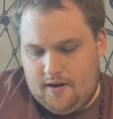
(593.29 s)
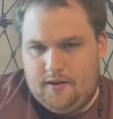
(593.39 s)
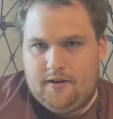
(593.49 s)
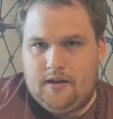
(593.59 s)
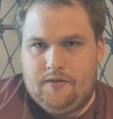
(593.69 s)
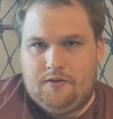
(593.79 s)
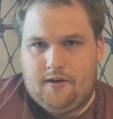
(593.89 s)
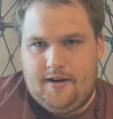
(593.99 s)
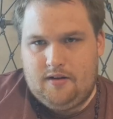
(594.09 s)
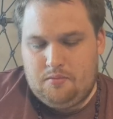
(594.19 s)
I like to give
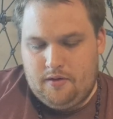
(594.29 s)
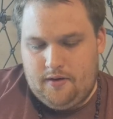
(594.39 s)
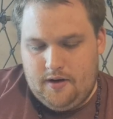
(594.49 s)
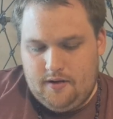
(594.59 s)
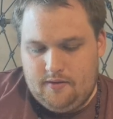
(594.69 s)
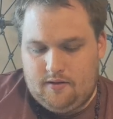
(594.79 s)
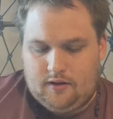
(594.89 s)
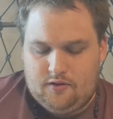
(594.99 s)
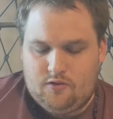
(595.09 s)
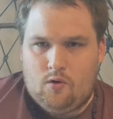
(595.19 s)
grades in my readings, like
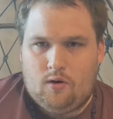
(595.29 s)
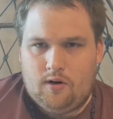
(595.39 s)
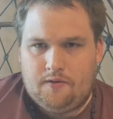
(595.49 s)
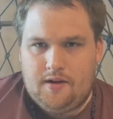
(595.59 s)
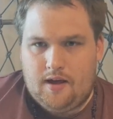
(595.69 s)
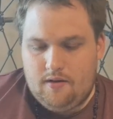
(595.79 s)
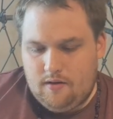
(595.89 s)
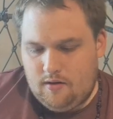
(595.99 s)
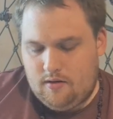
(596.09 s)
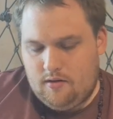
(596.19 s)
a score out of 10.